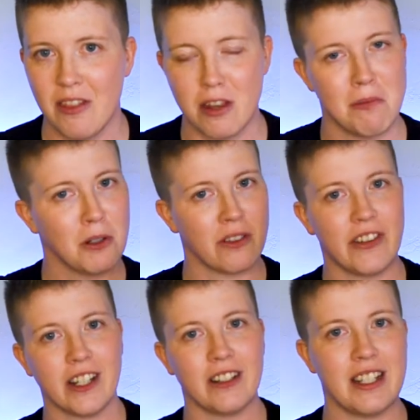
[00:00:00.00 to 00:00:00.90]
They're both
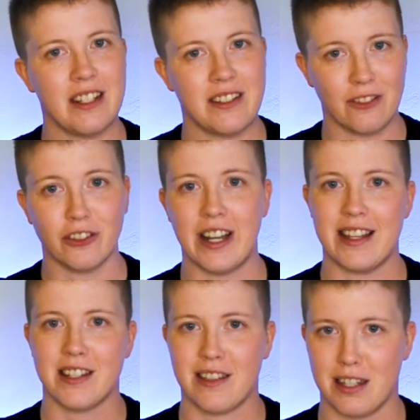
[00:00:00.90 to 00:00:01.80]
very different
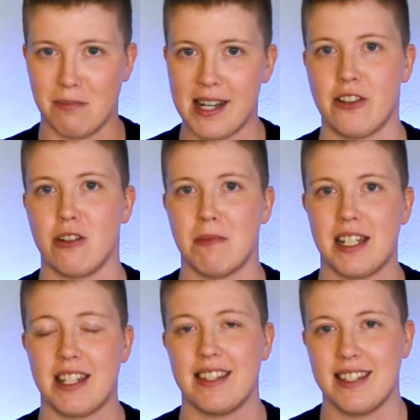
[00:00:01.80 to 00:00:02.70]
ends of the spectrum, but
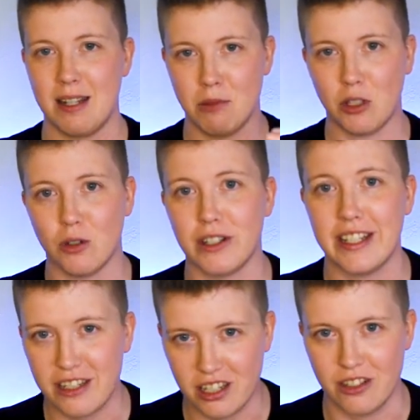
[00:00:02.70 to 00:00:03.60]
it's the same core
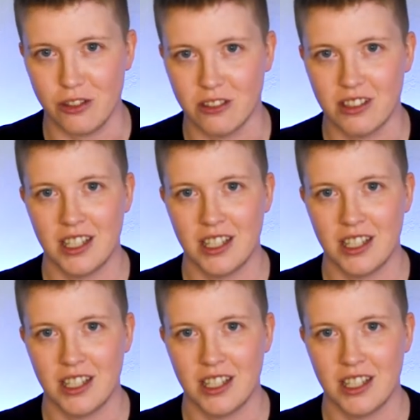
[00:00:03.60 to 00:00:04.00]
issue.